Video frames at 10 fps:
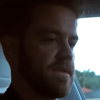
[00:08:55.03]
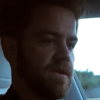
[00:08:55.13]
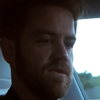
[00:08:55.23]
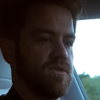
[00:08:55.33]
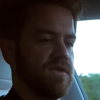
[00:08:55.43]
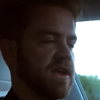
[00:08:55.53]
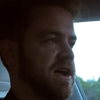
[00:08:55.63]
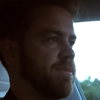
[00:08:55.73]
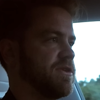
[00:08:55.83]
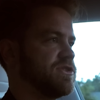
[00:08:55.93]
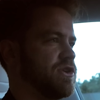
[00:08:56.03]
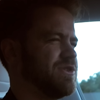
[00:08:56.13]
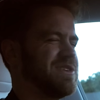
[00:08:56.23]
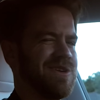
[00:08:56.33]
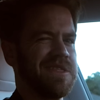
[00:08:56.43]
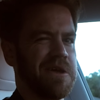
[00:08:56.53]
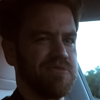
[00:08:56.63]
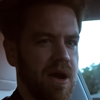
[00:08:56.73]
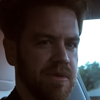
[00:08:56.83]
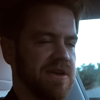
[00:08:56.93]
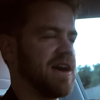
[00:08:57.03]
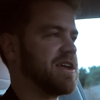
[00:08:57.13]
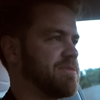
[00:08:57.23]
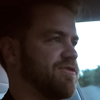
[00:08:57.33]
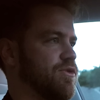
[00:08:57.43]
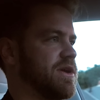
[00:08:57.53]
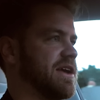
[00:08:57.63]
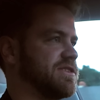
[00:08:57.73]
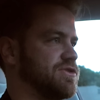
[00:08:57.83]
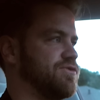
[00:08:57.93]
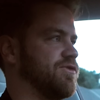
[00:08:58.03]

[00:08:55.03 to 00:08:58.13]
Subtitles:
We've got a couple of turns here, and then I'll probably cut it before we get too far.